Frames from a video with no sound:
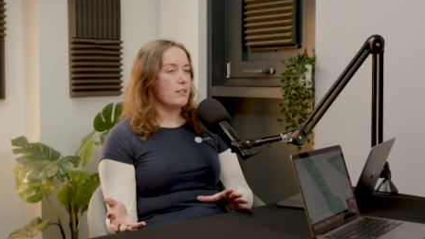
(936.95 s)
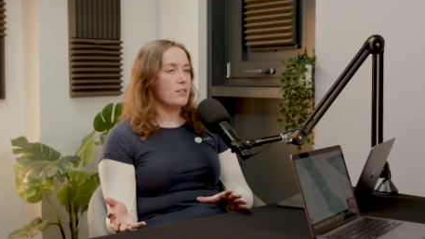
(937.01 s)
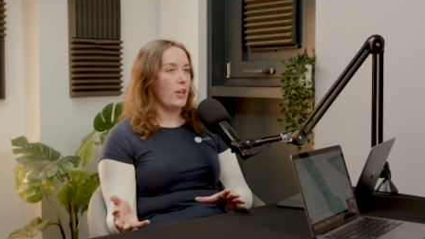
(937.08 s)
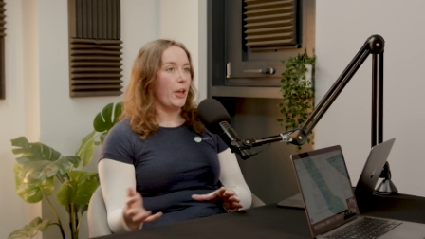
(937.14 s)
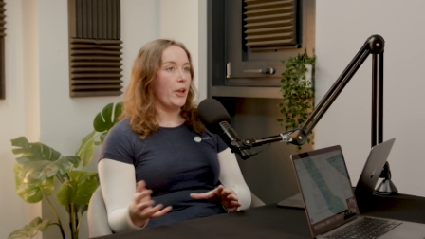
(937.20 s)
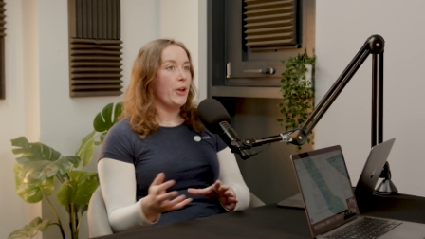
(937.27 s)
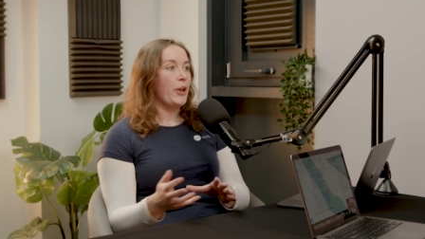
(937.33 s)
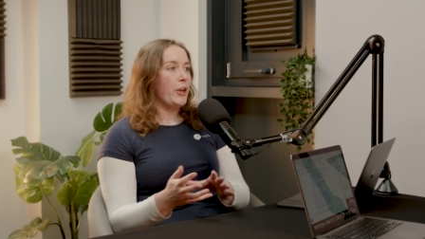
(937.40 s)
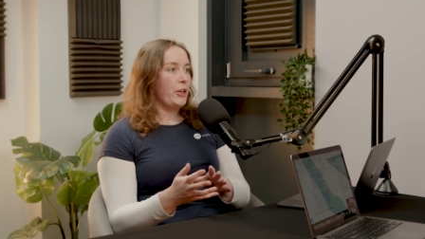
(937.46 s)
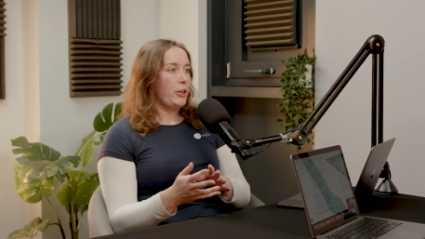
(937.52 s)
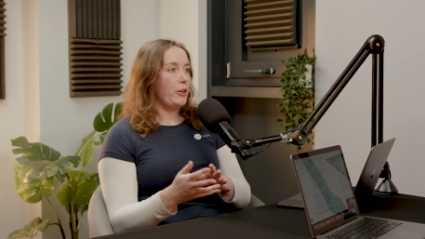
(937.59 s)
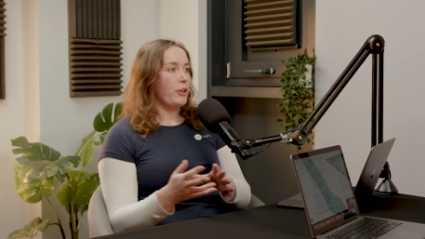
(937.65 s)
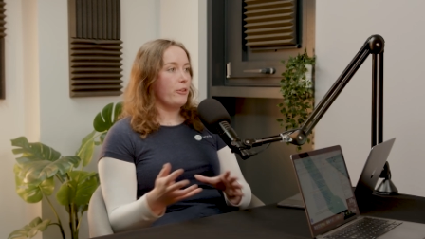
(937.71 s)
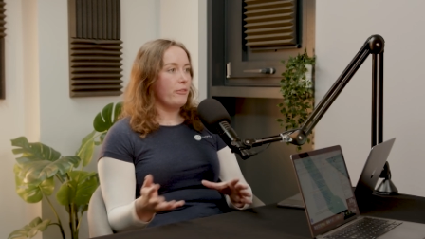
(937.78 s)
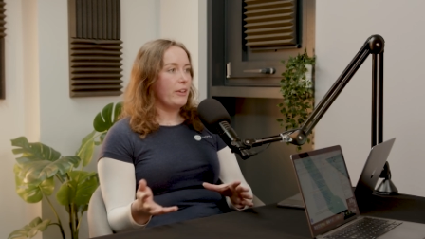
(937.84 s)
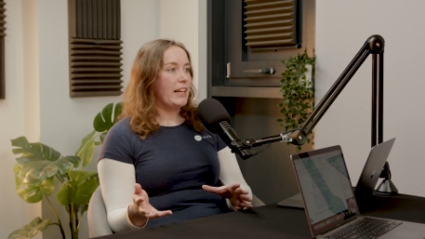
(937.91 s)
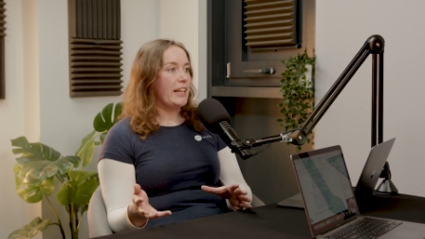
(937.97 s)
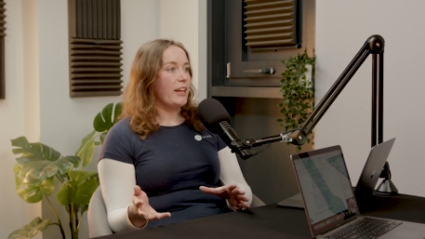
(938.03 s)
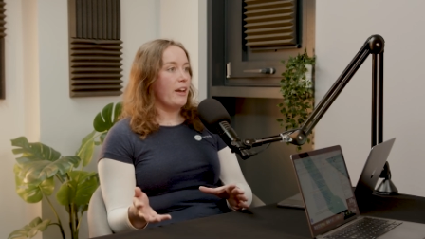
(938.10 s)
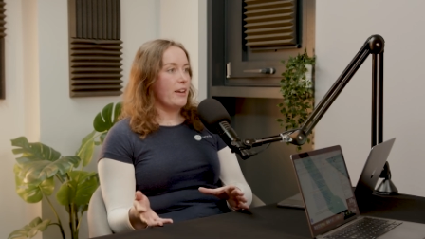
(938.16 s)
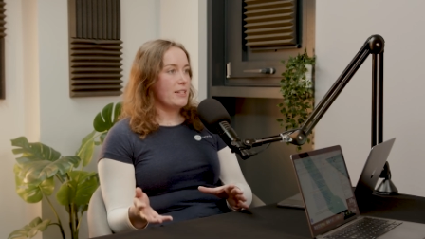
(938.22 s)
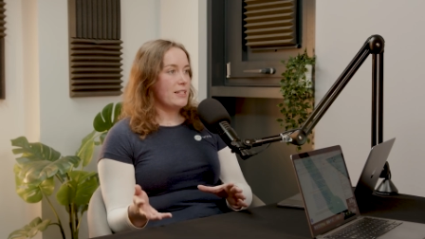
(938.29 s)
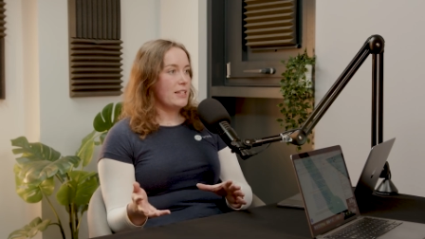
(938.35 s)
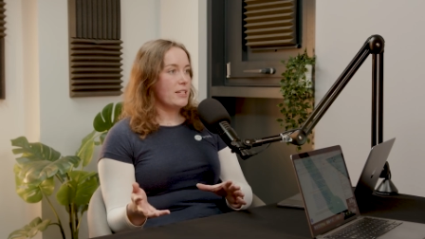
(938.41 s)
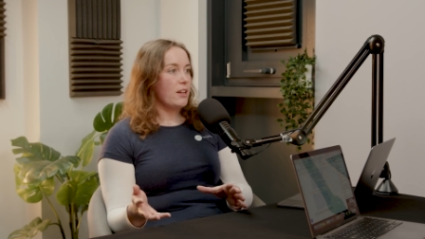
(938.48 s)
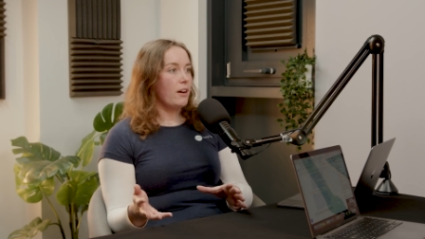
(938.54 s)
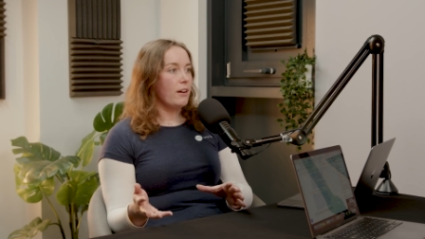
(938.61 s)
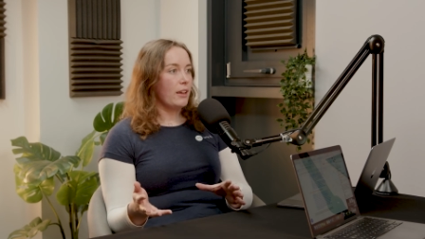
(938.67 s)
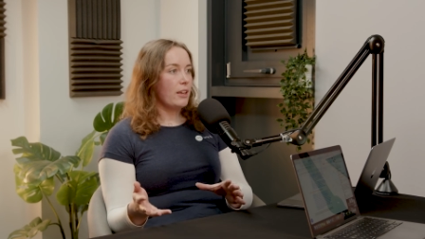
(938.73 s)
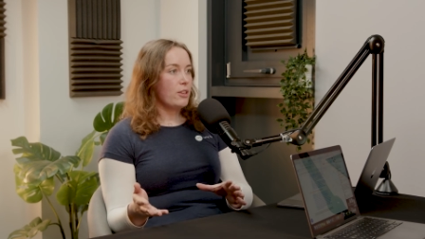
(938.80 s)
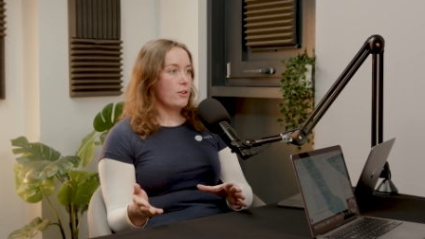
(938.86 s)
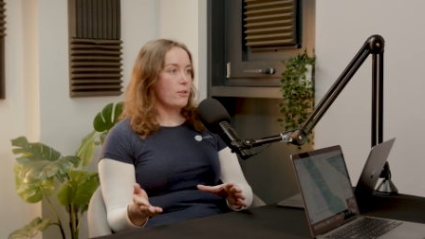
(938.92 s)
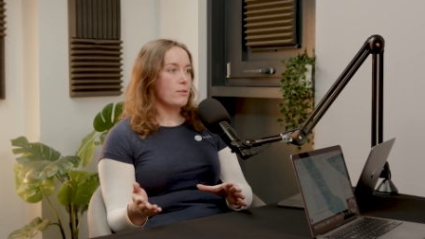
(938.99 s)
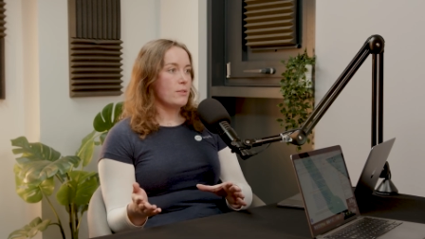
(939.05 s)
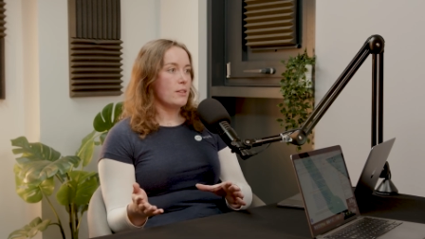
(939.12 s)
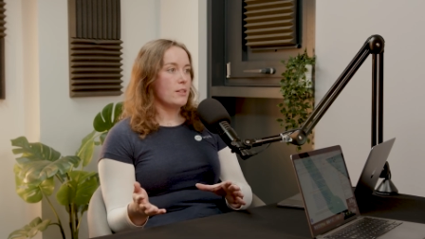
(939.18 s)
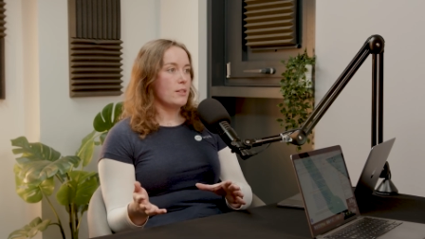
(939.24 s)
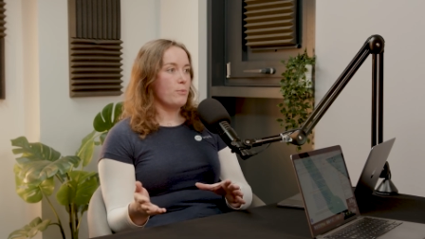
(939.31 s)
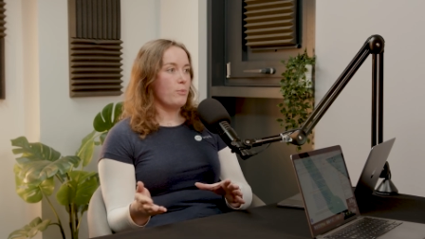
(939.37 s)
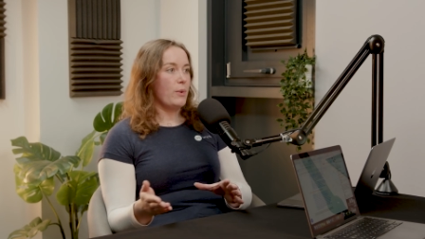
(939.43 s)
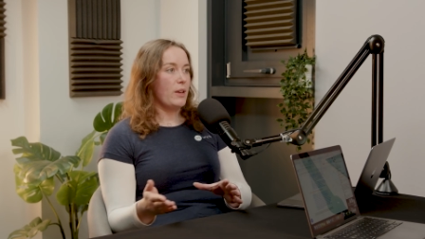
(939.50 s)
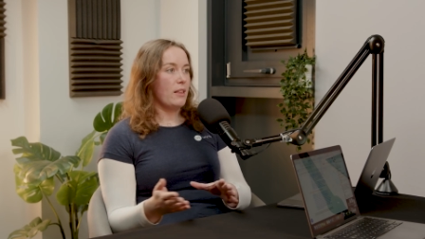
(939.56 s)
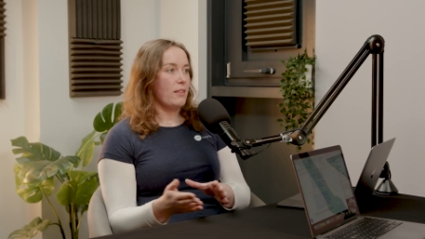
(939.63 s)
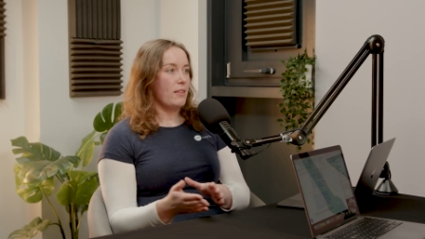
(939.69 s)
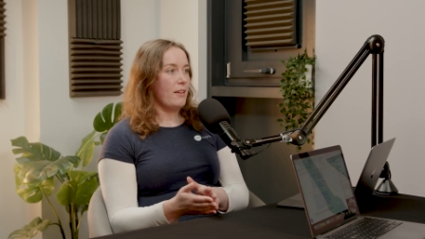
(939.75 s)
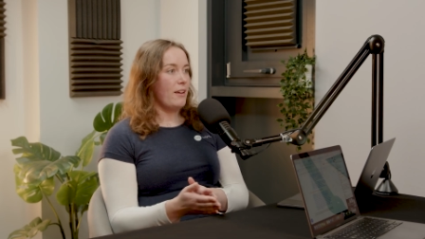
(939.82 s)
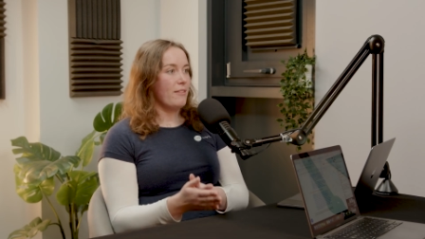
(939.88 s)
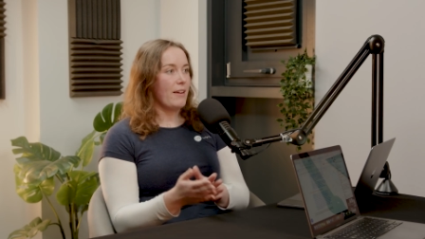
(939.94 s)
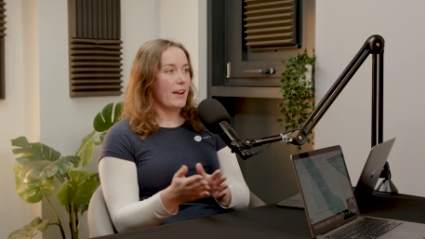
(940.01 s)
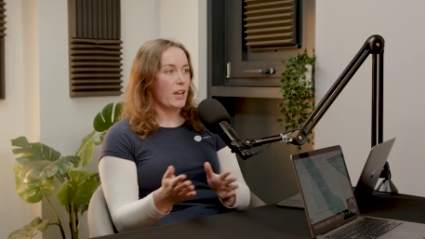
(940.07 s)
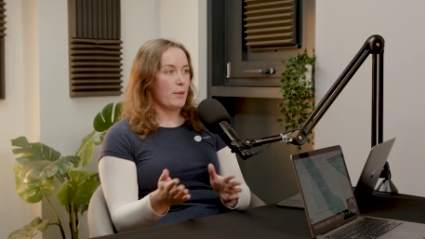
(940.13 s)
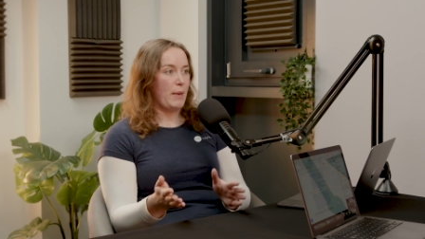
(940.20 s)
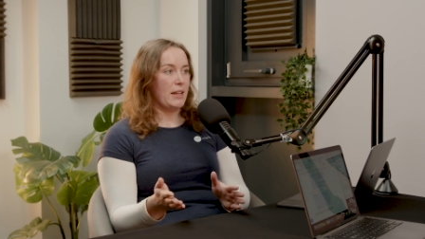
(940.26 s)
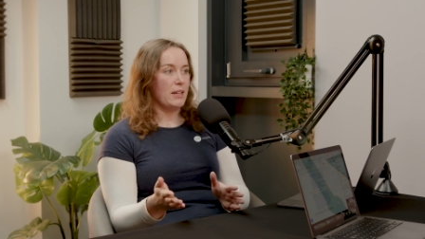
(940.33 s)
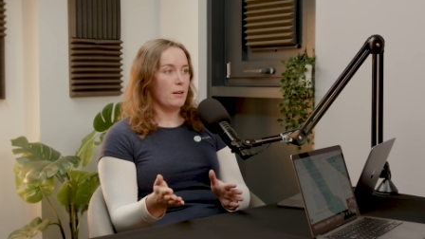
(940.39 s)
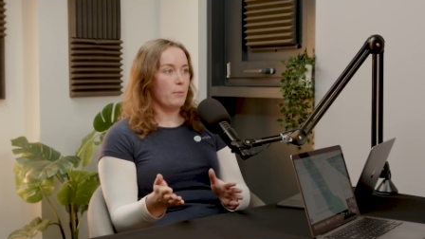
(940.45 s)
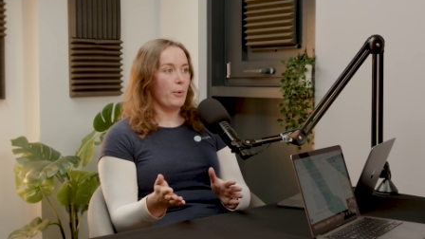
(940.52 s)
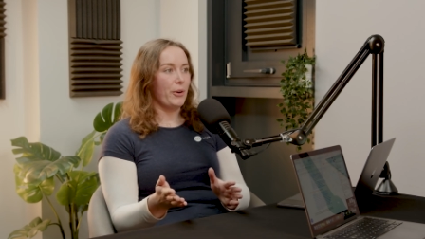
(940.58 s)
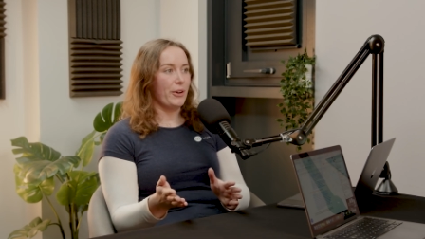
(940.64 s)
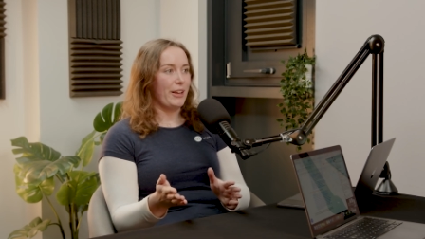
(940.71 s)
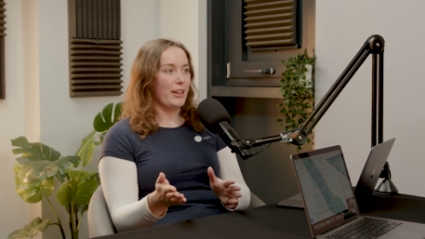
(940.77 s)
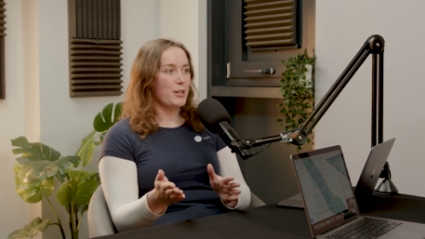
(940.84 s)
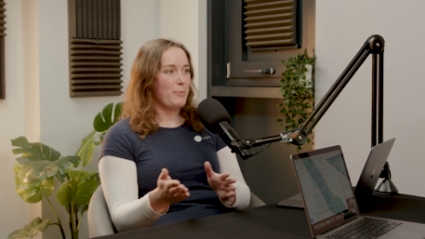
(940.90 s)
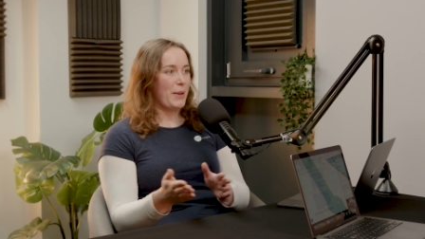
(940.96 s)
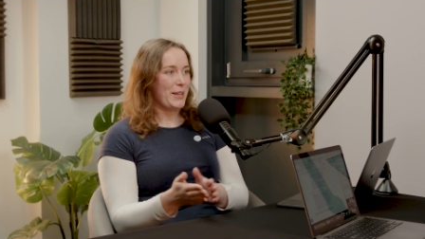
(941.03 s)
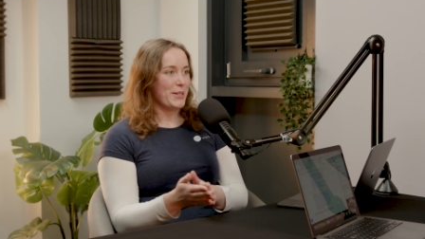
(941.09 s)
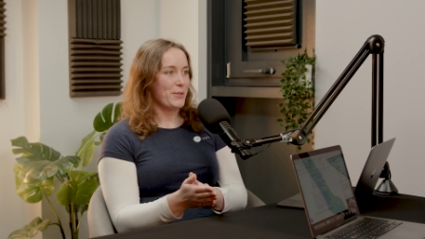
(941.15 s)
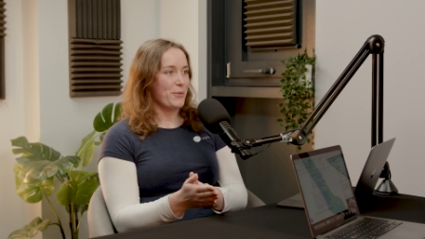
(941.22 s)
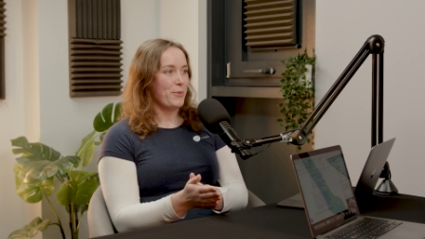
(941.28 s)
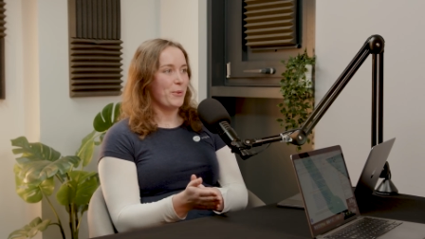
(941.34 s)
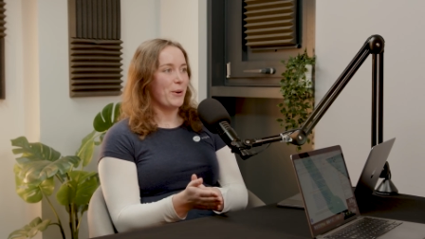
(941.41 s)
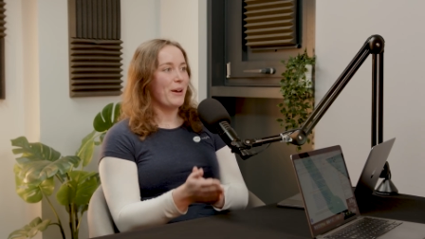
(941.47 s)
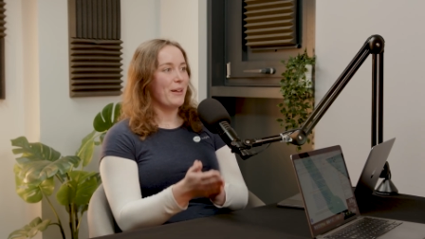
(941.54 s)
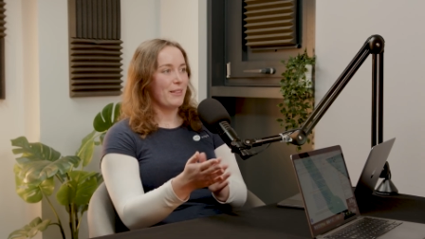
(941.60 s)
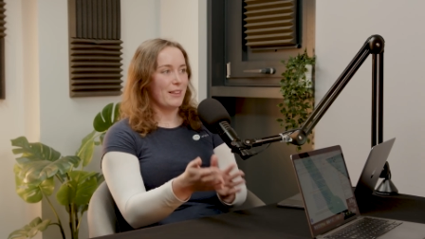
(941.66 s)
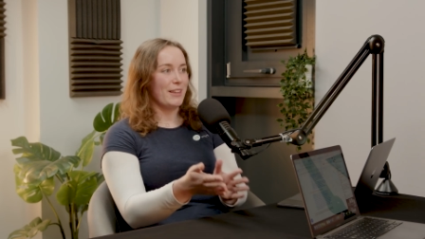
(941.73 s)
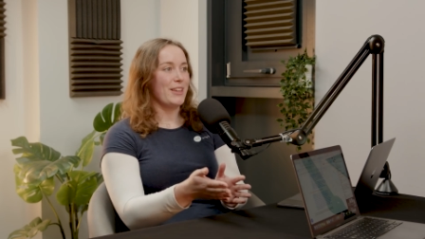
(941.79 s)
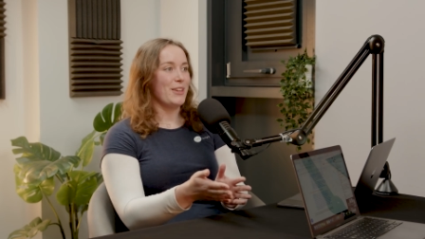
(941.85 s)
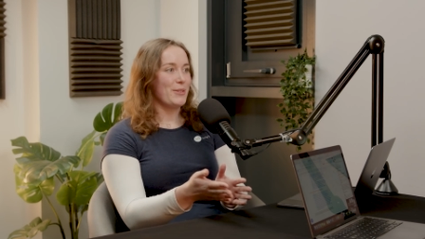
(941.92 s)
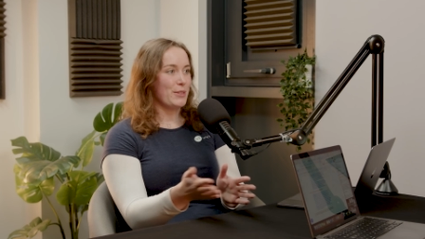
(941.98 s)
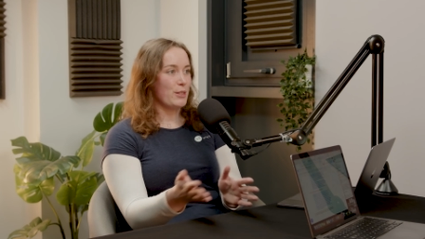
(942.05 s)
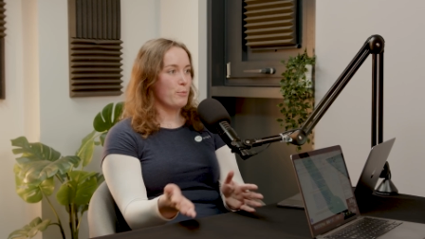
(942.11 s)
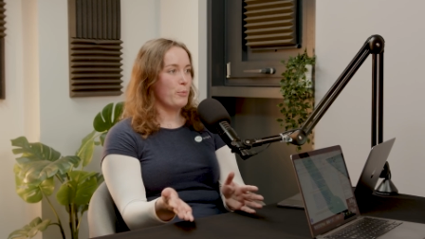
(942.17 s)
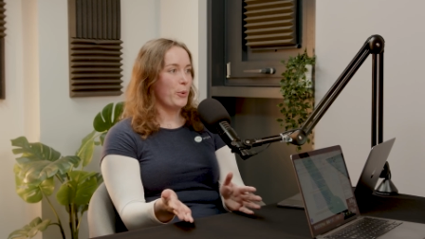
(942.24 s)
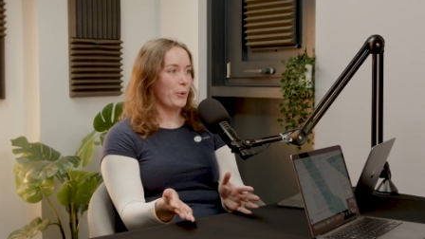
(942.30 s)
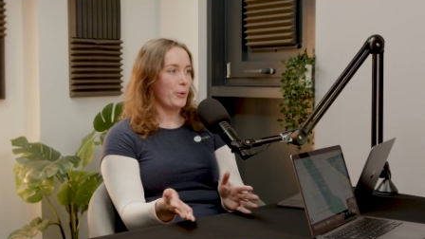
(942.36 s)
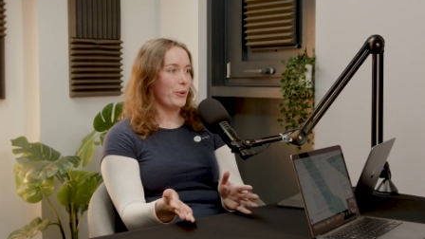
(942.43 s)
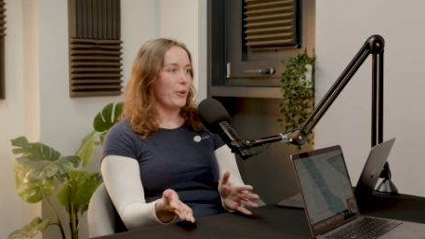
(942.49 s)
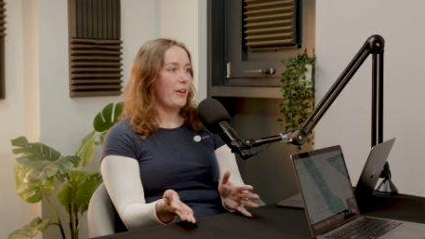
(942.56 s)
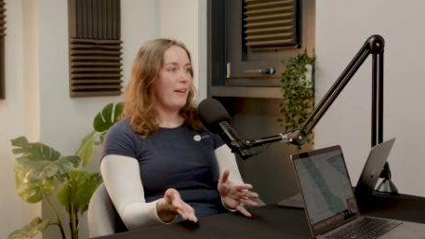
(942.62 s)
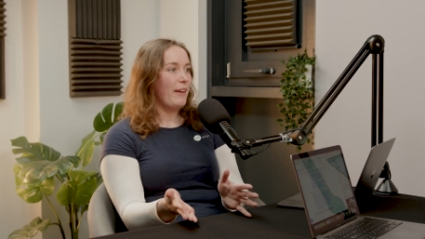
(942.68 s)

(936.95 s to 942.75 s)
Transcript: So you can really nicely target users with a recommended product based off what other users bought,